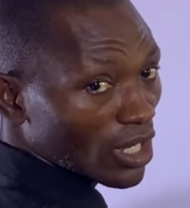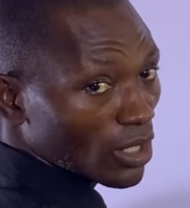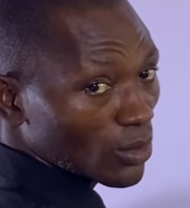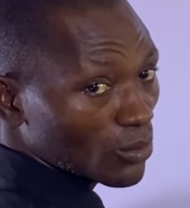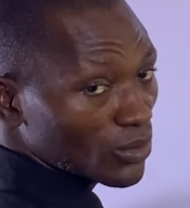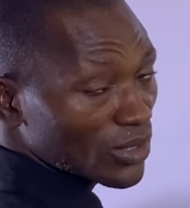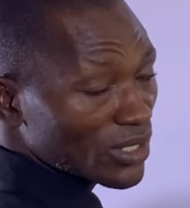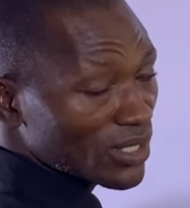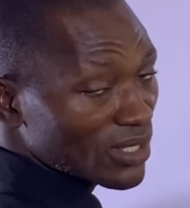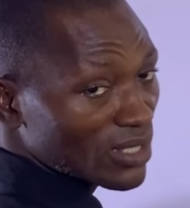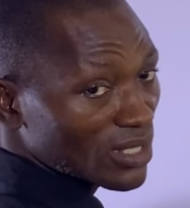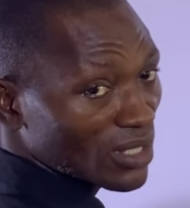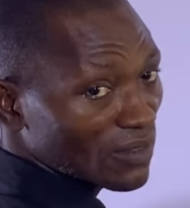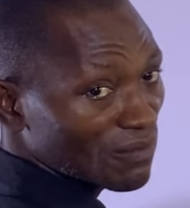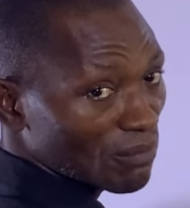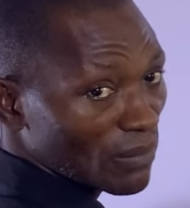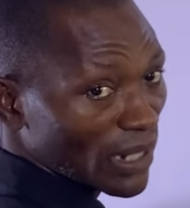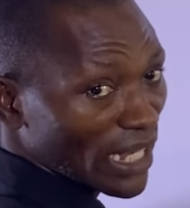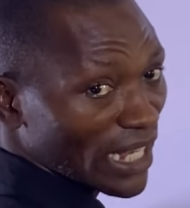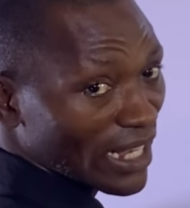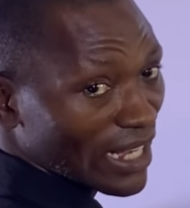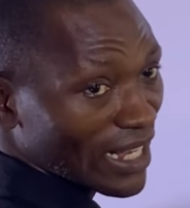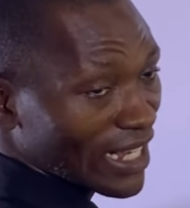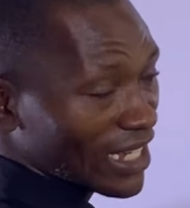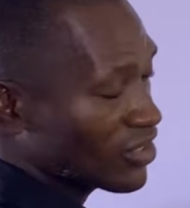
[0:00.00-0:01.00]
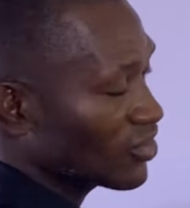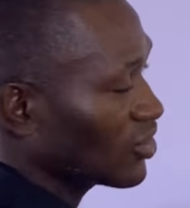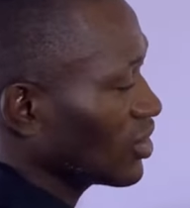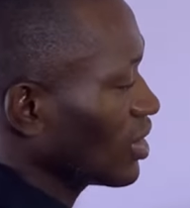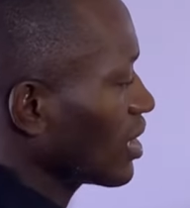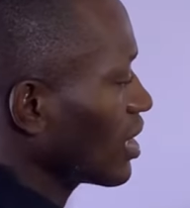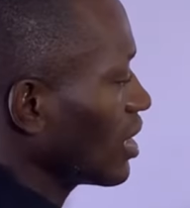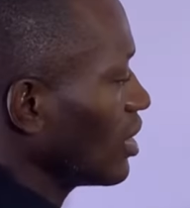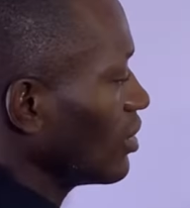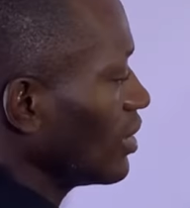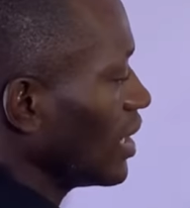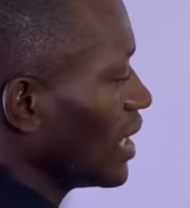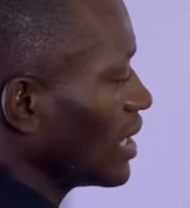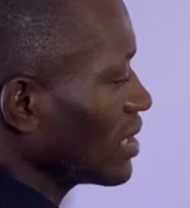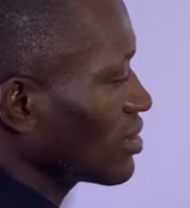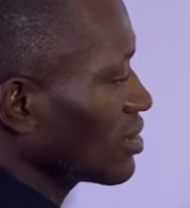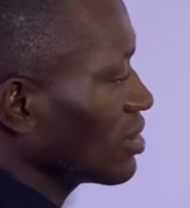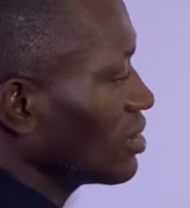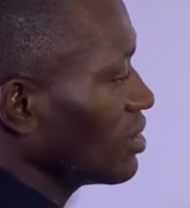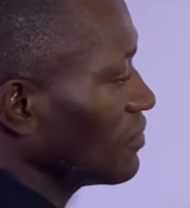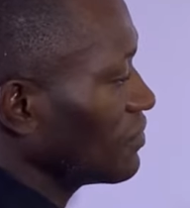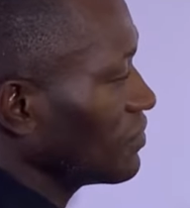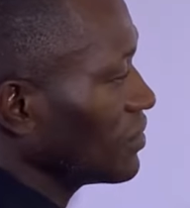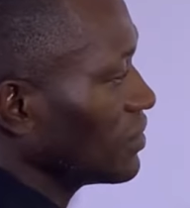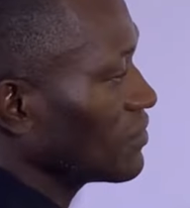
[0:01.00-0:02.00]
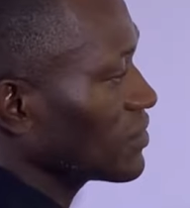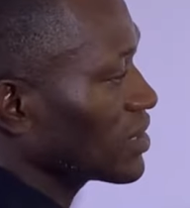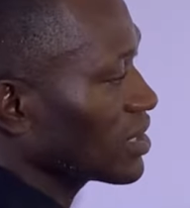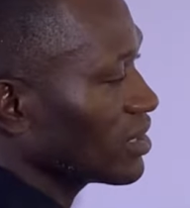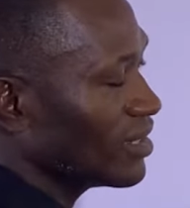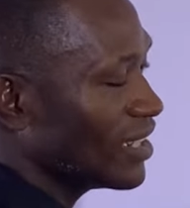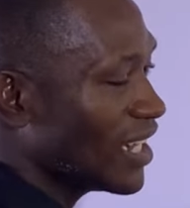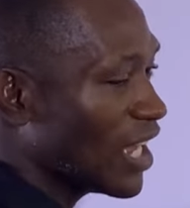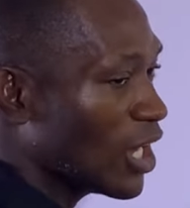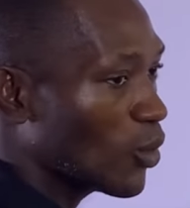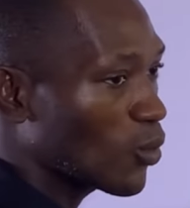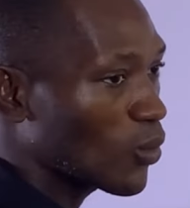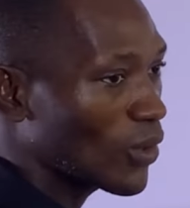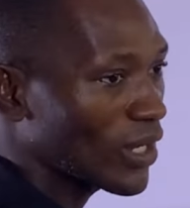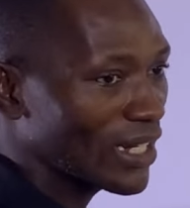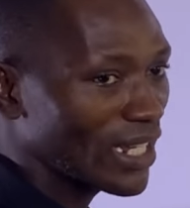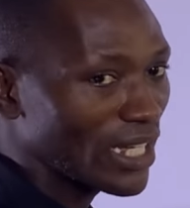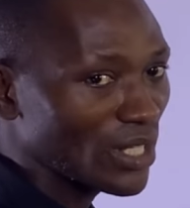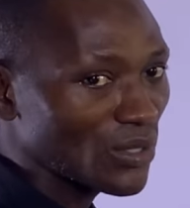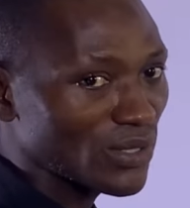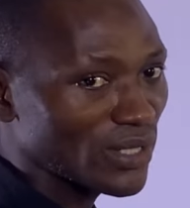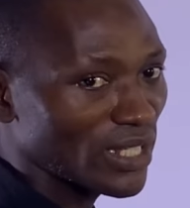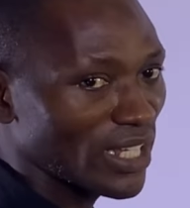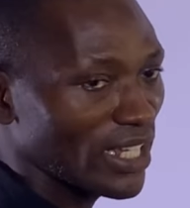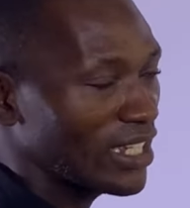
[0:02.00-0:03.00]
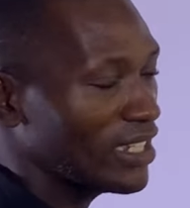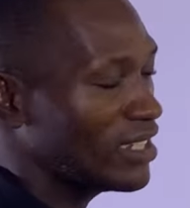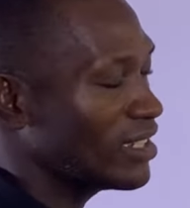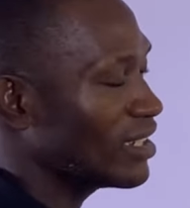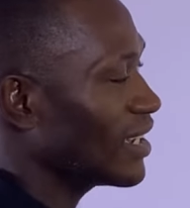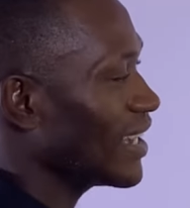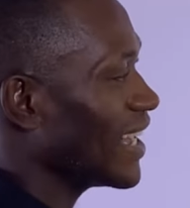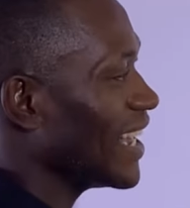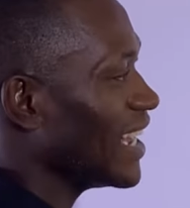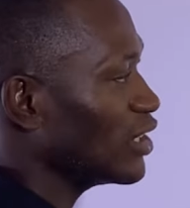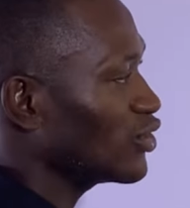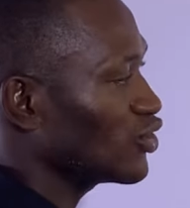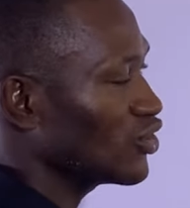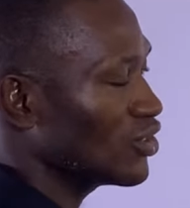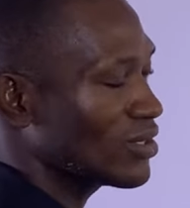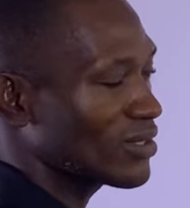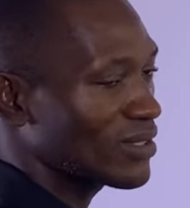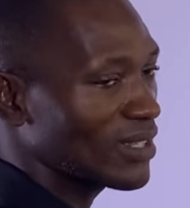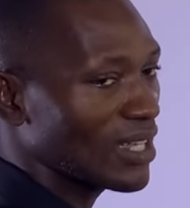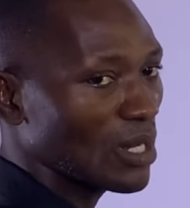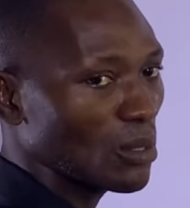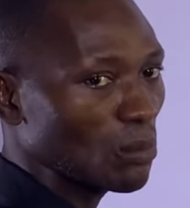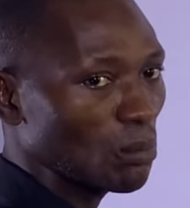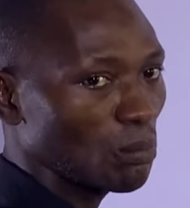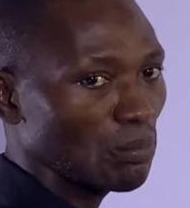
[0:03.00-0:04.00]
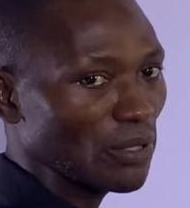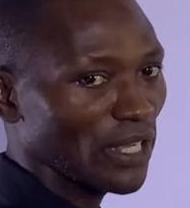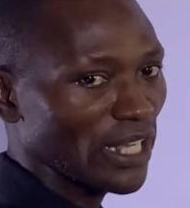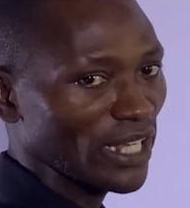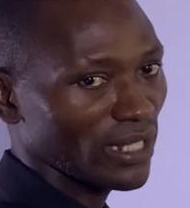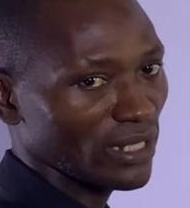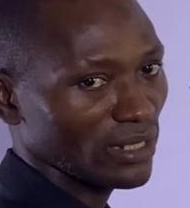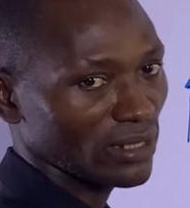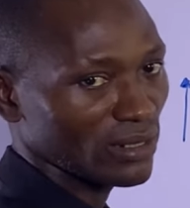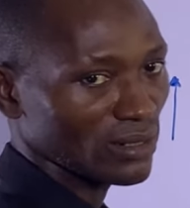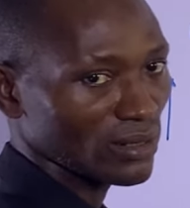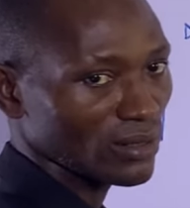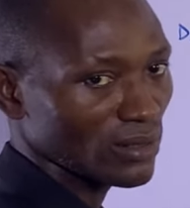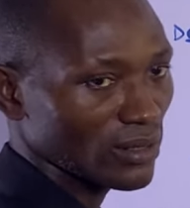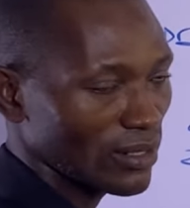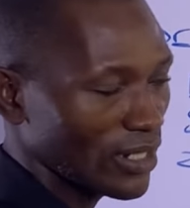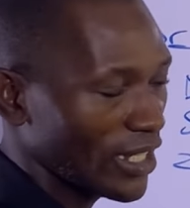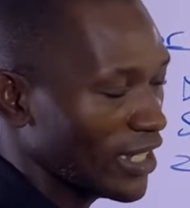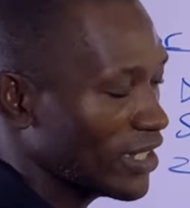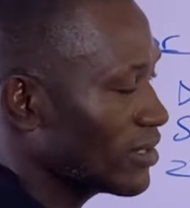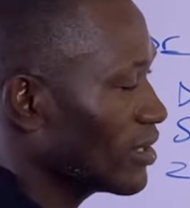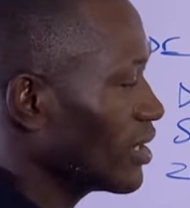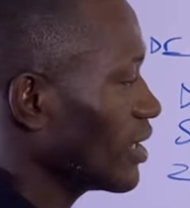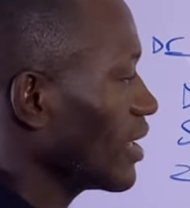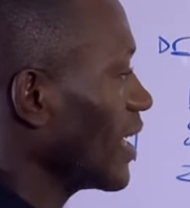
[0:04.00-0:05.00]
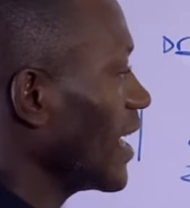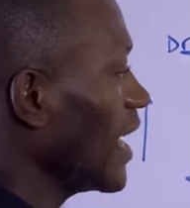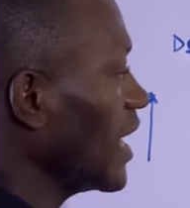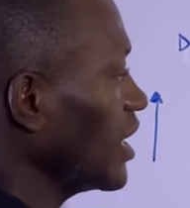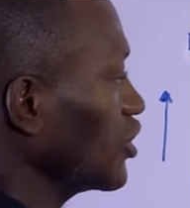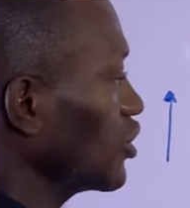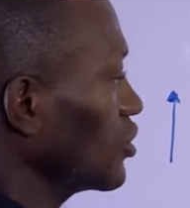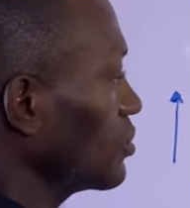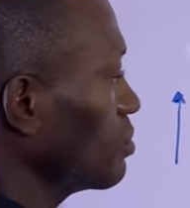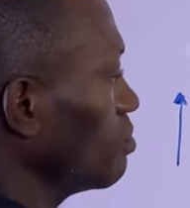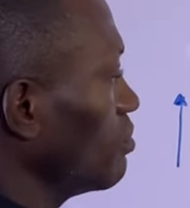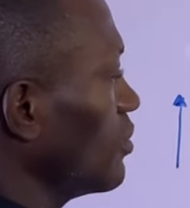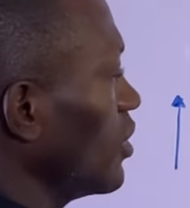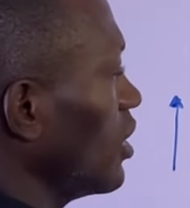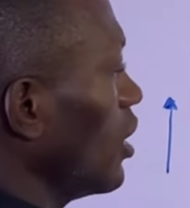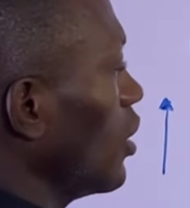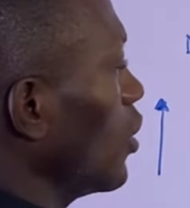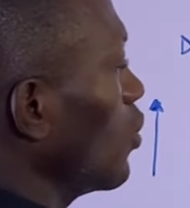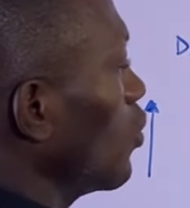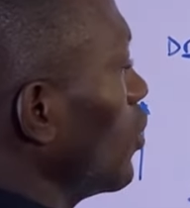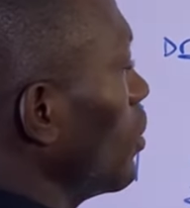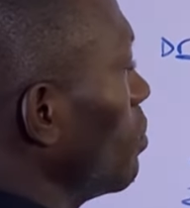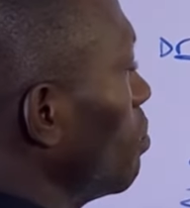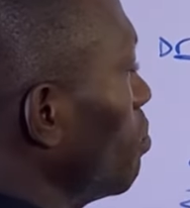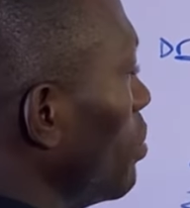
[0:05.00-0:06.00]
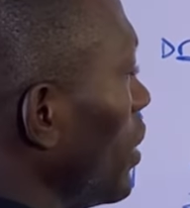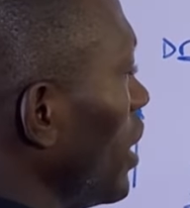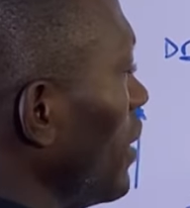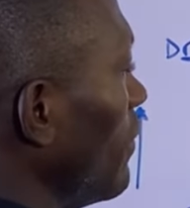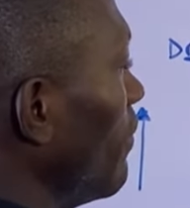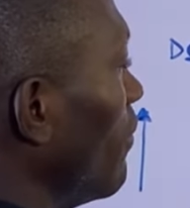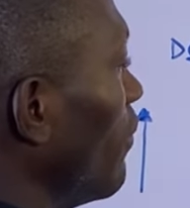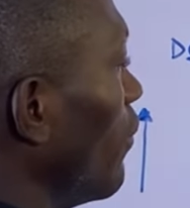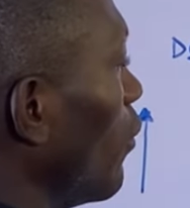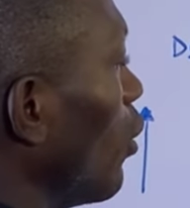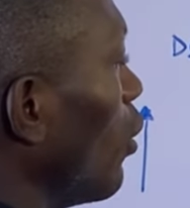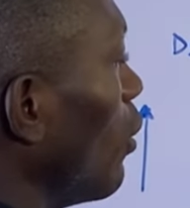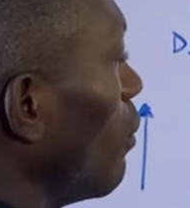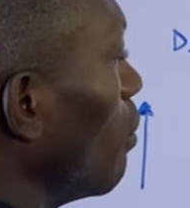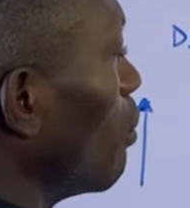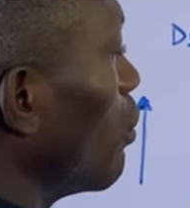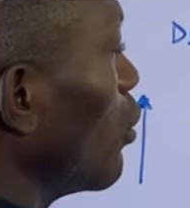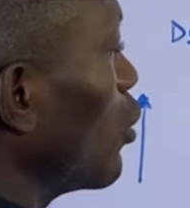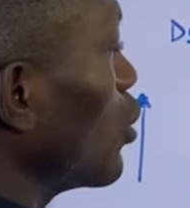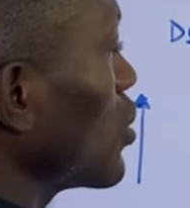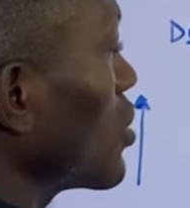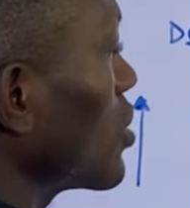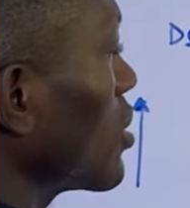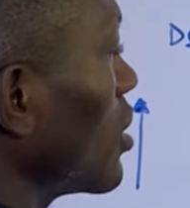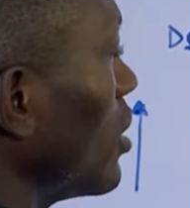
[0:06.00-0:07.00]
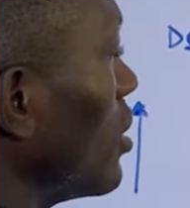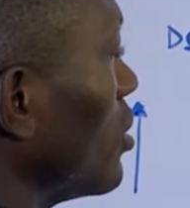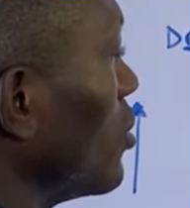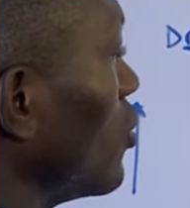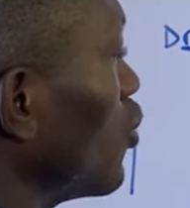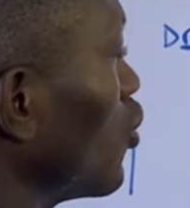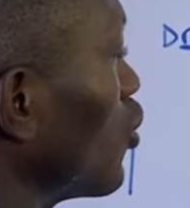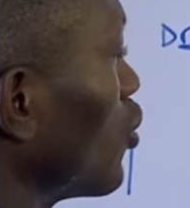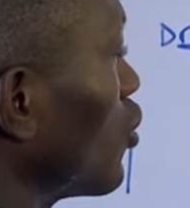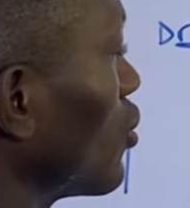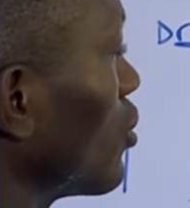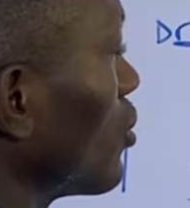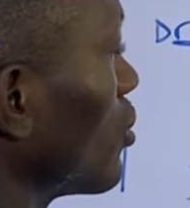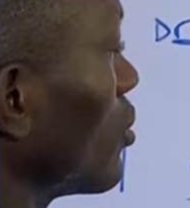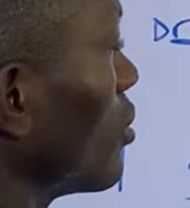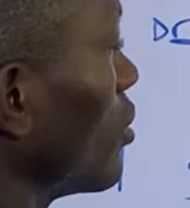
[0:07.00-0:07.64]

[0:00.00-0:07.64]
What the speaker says: received by cash account, that's 350. Now we're now saying cash is now paying. Let's say cash, we paid for postage.